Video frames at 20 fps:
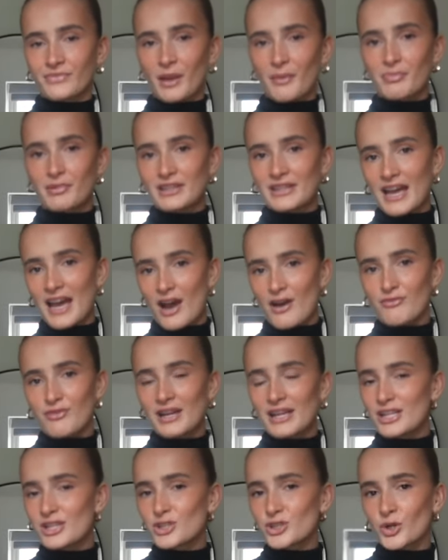But yeah, I
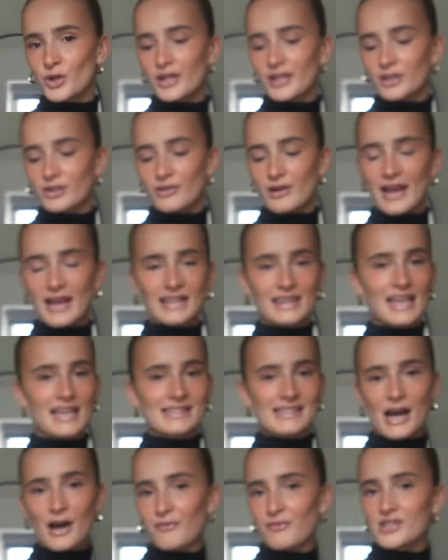really enjoy creating
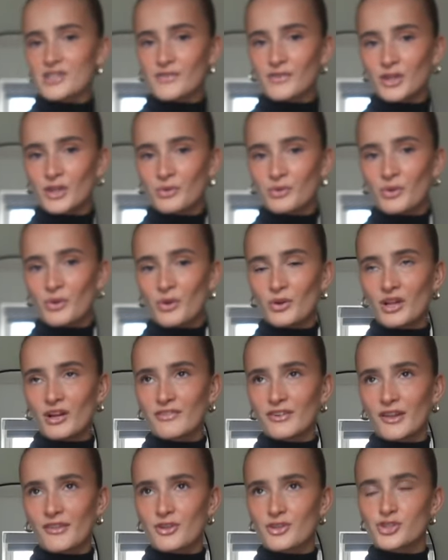these outfits for you all. I
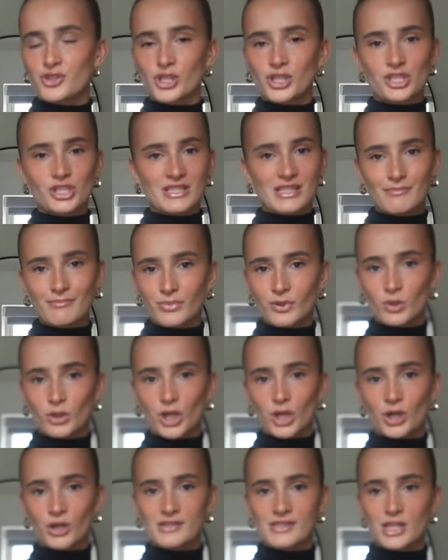feel like they're such simple
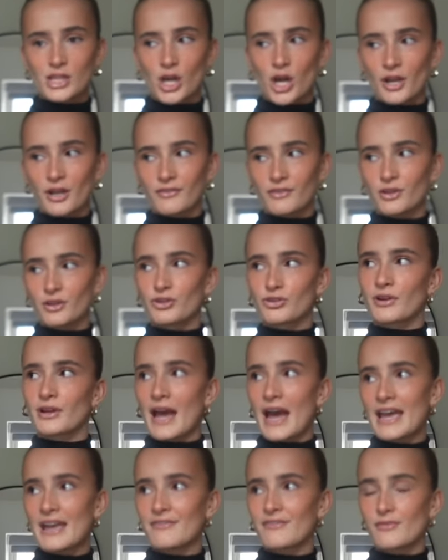looks that you kind of can
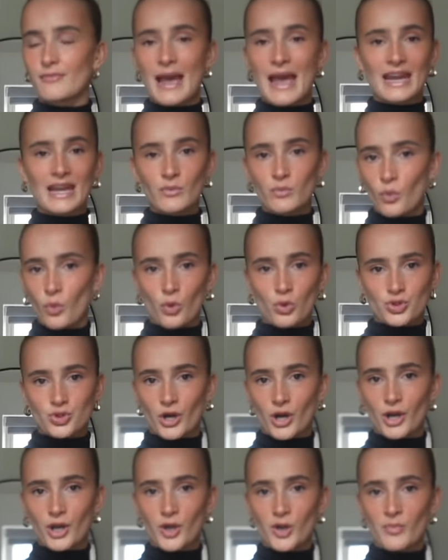create from any
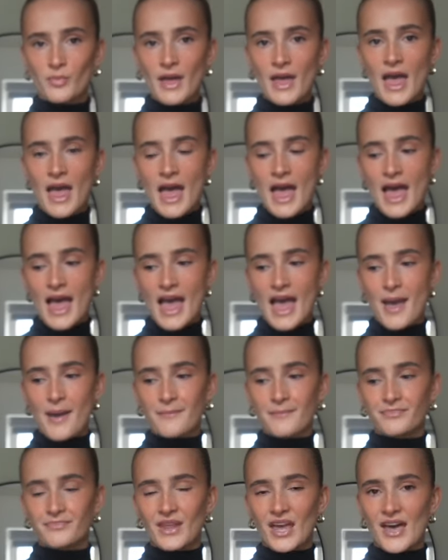wardrobe.
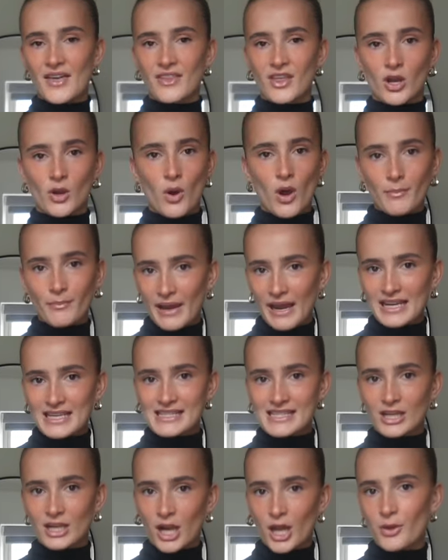And they're quite
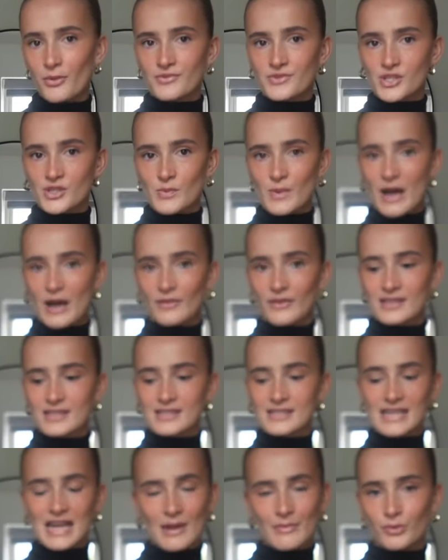basic clothes as well, that are
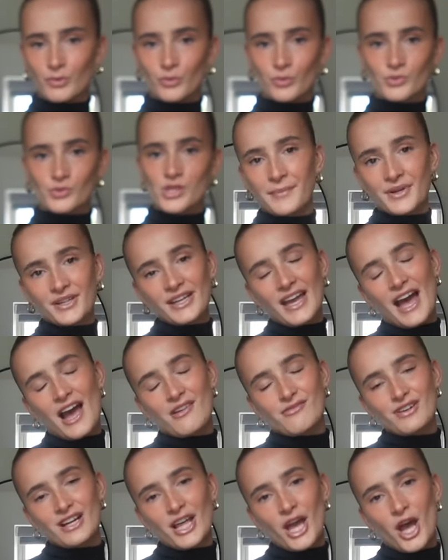staples. But yeah, I
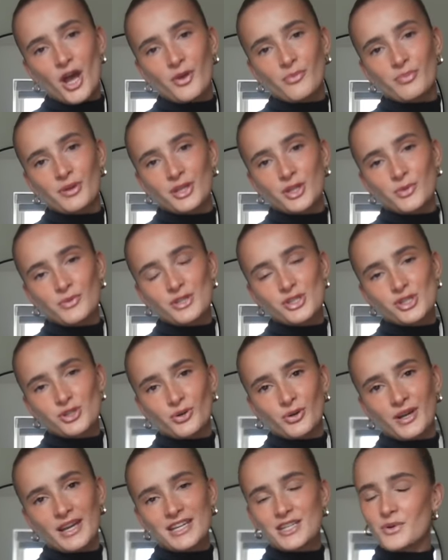really hope you
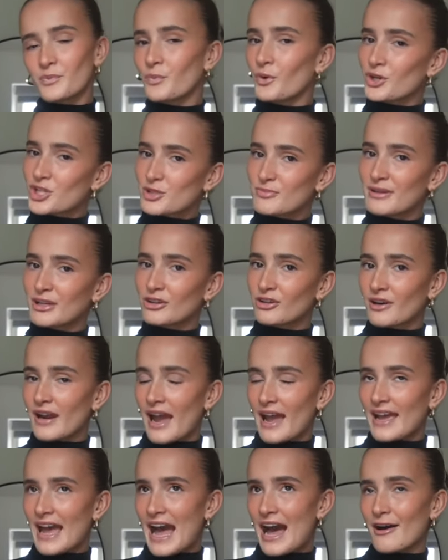enjoyed watching me
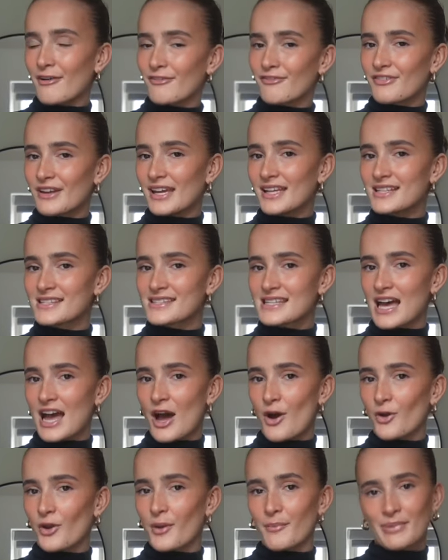create outfits
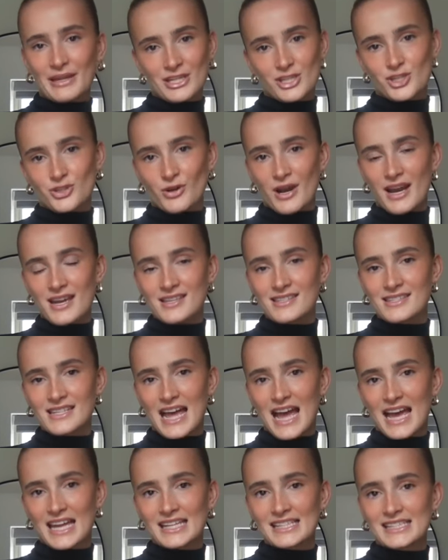on Pinterest.
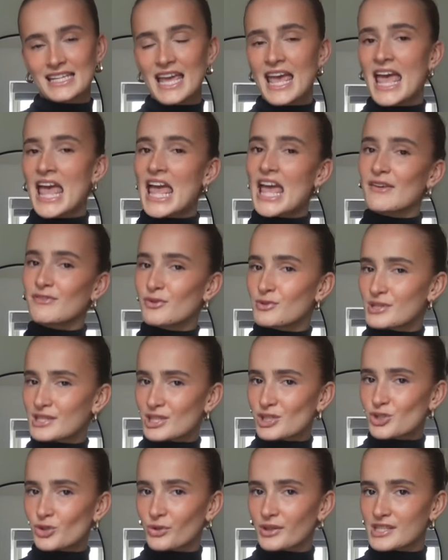And if you did
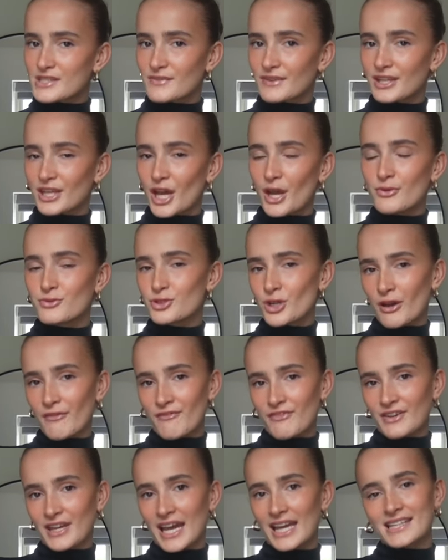enjoy this video,
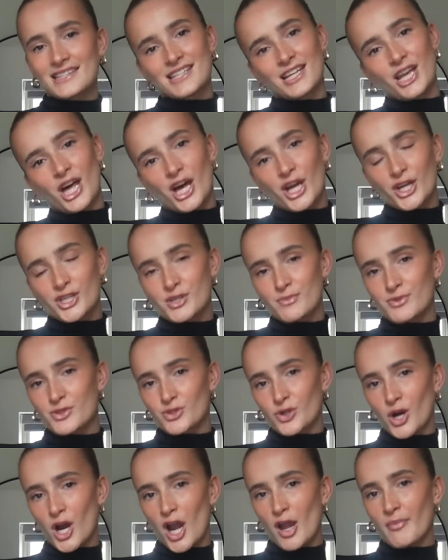don't forget to like,
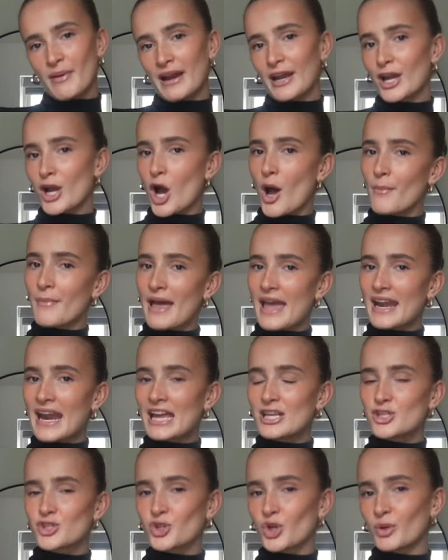subscribe and comment
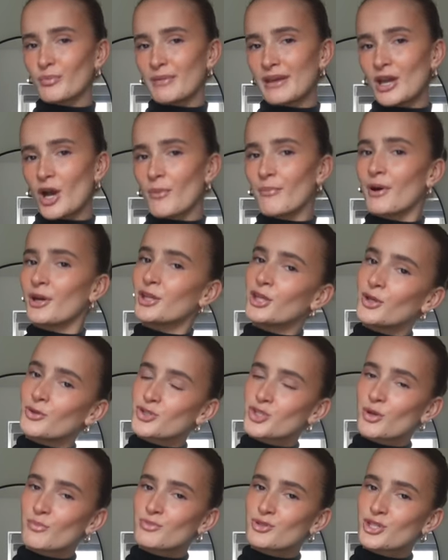and join me on my
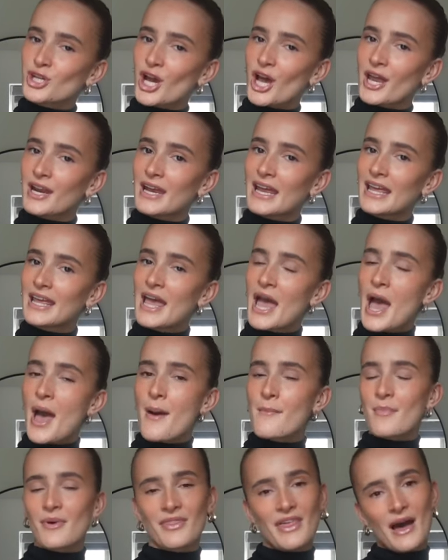YouTube journey.
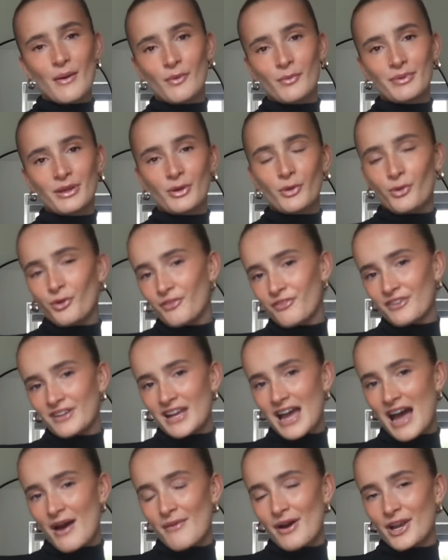But that will be all for
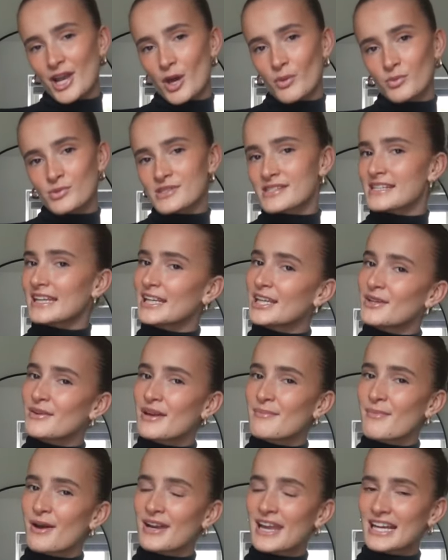now and I will see you
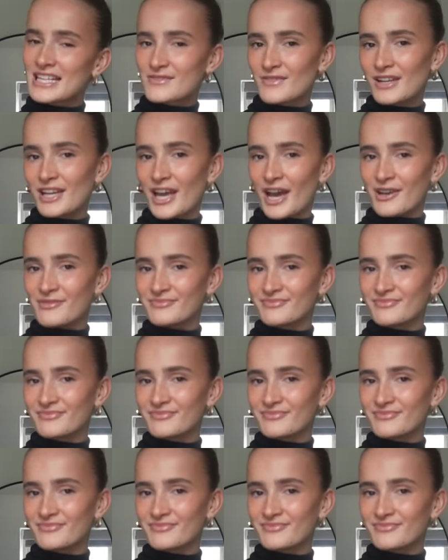in my next video.